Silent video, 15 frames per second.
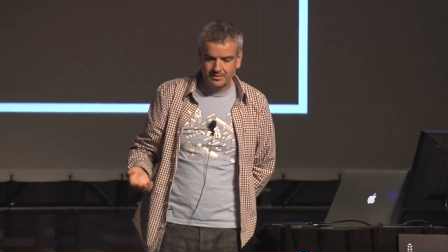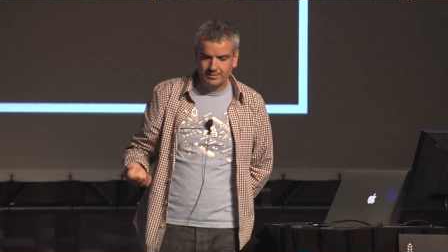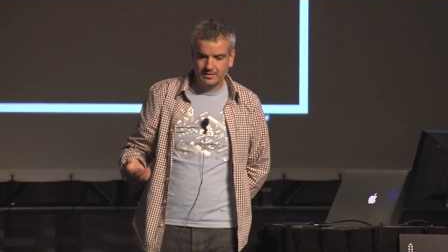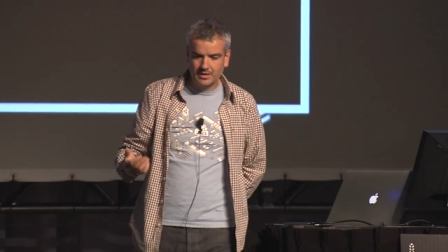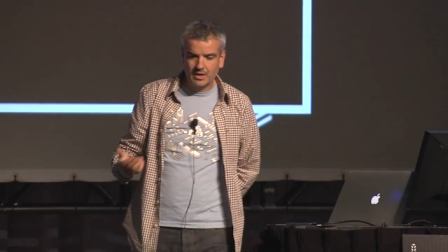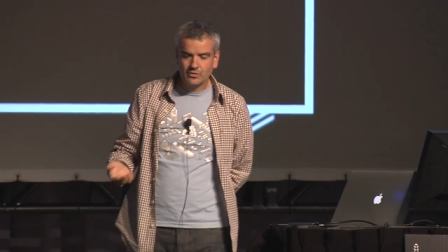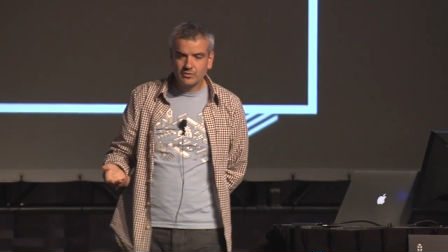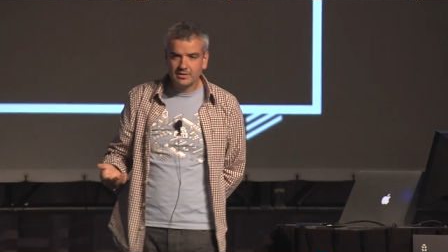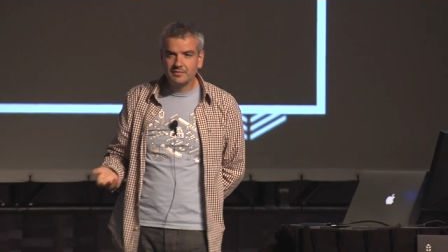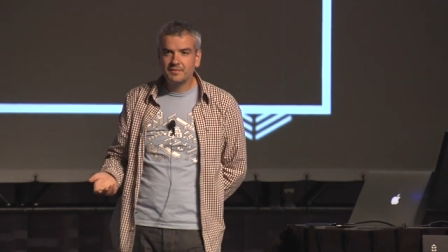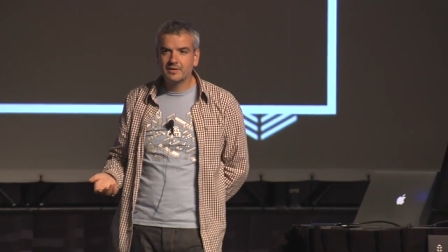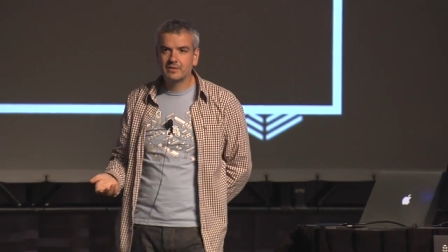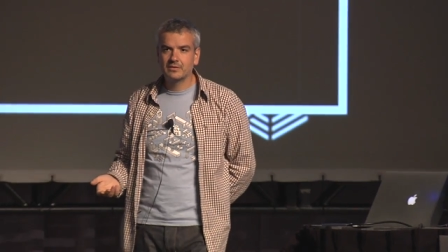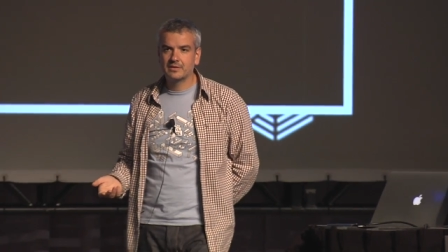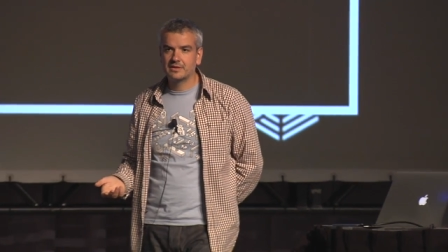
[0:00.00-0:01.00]
how
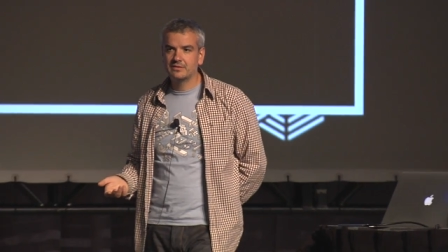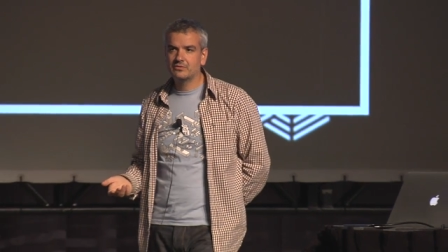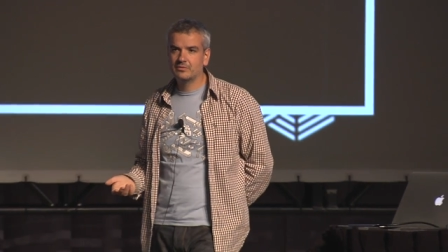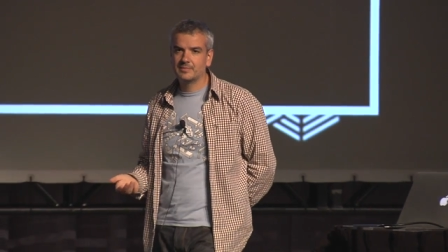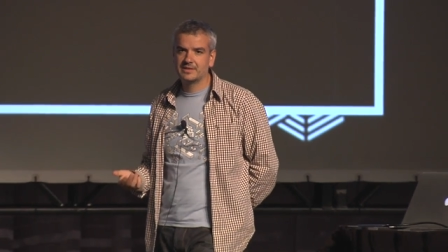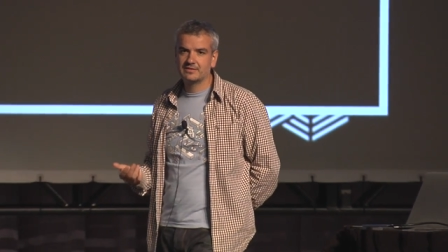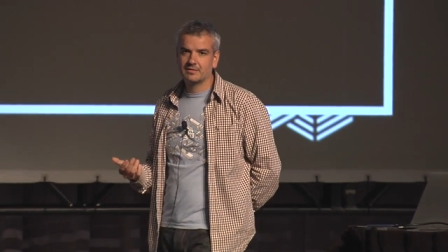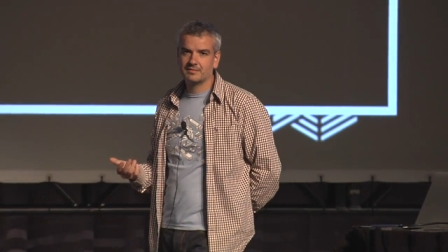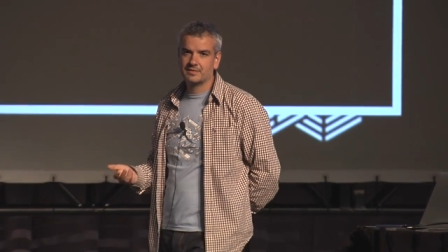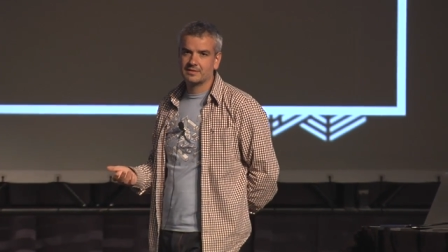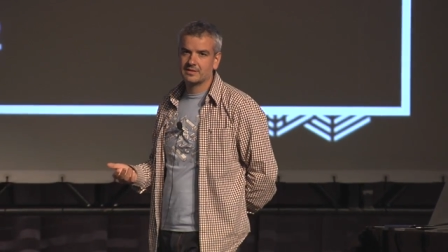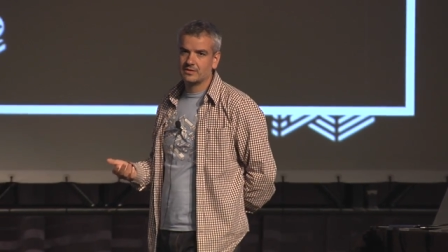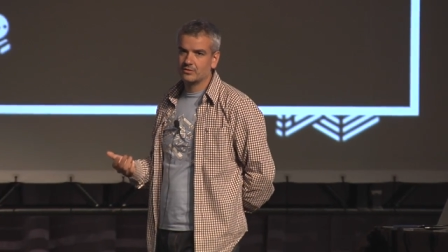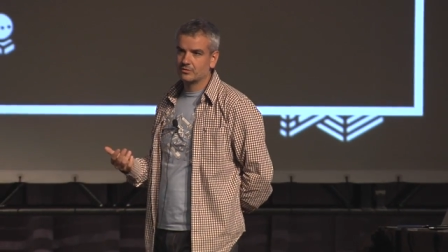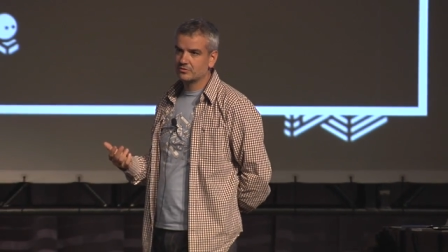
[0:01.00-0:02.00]
difficult it is to make something
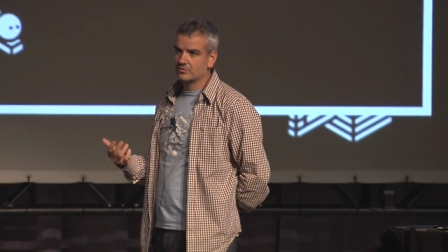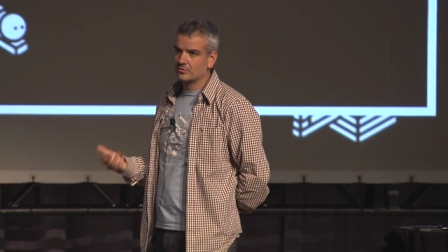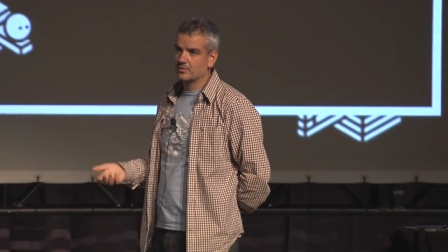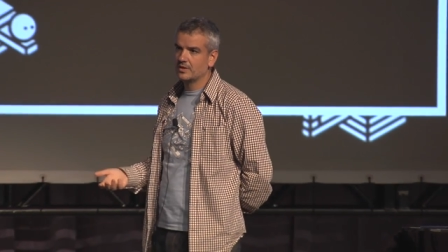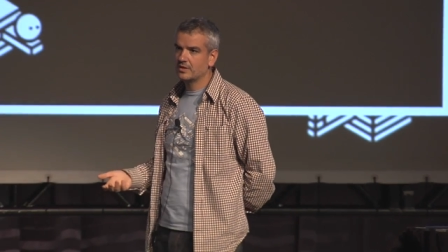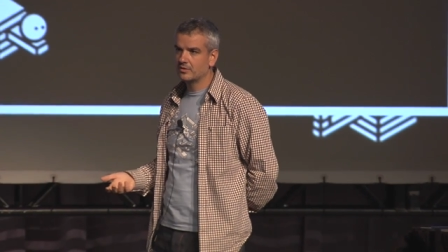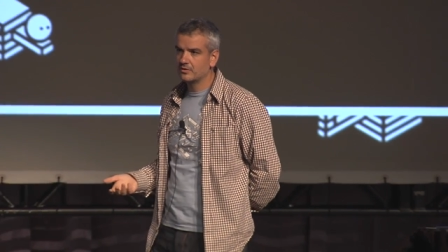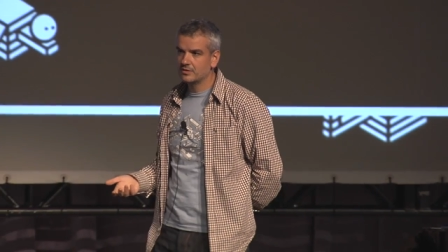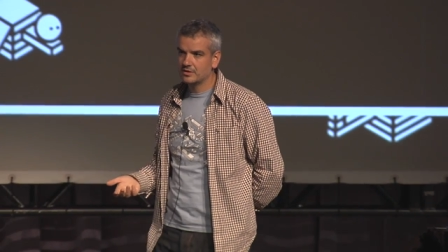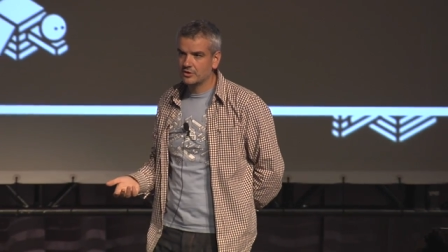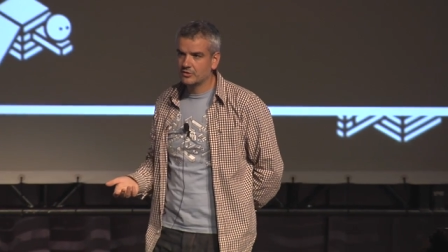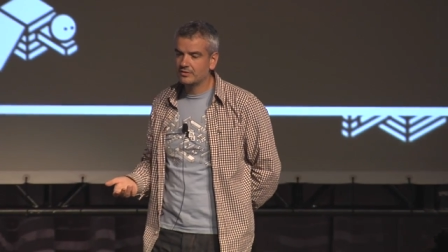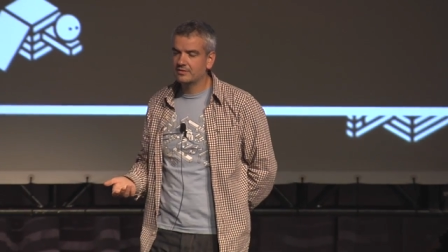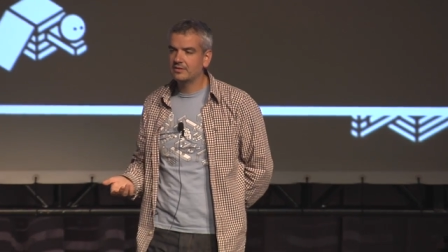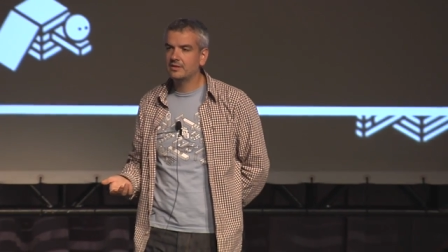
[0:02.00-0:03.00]
that looks really good in
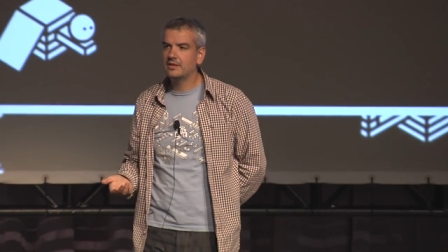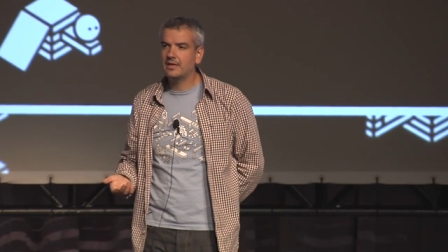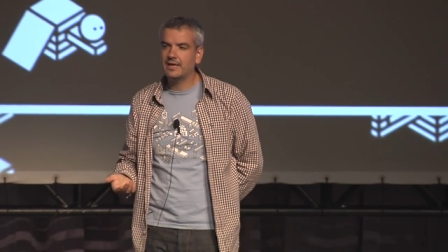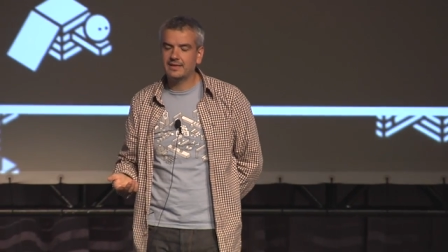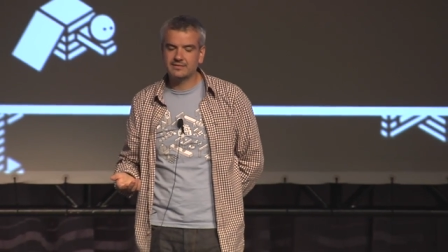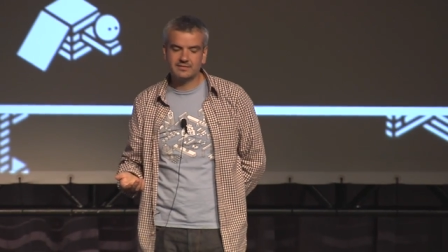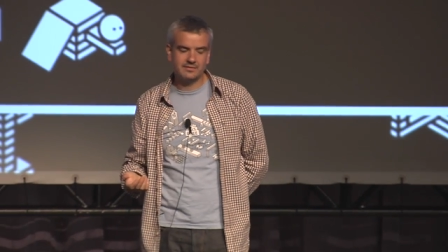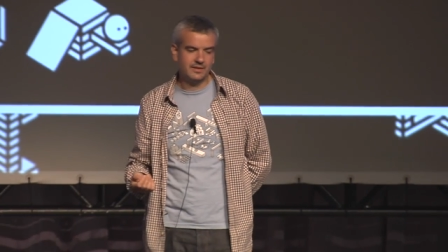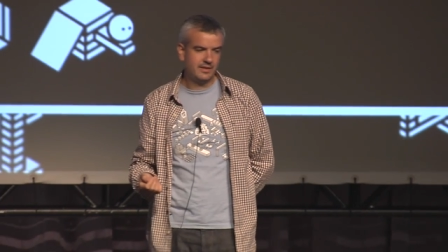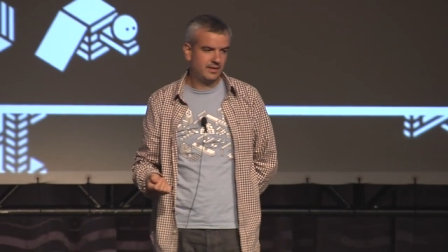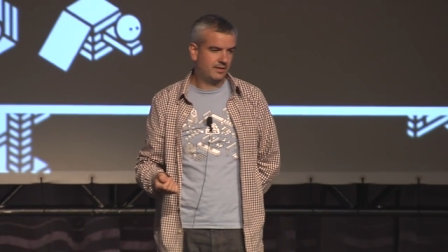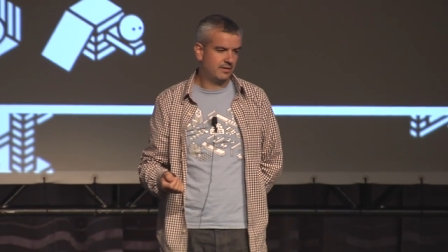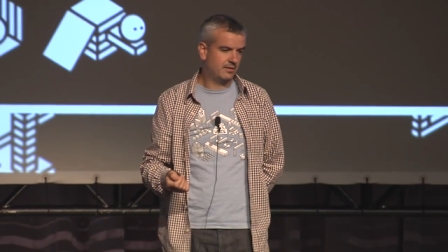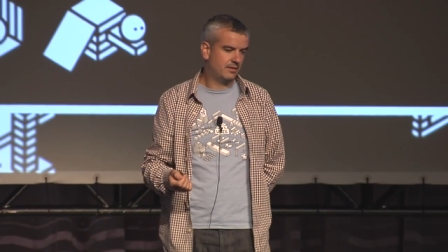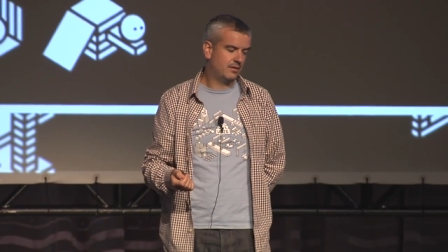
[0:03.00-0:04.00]
Unity, as
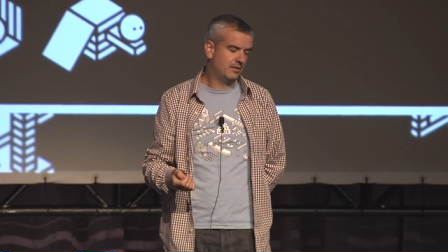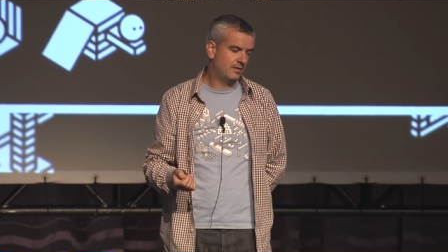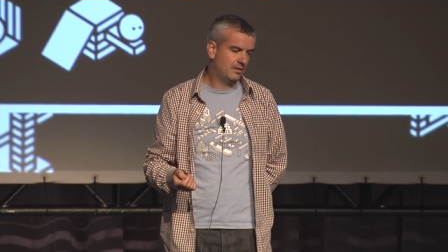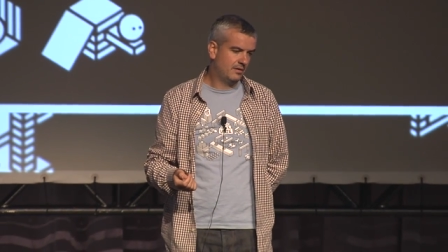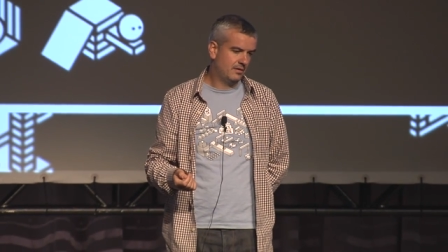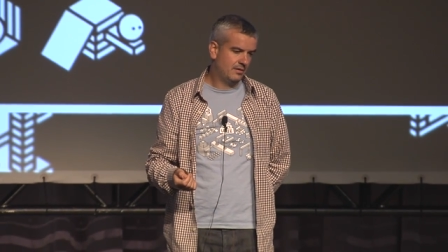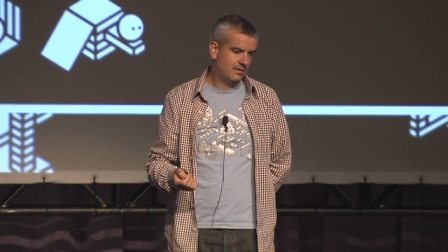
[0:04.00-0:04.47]
in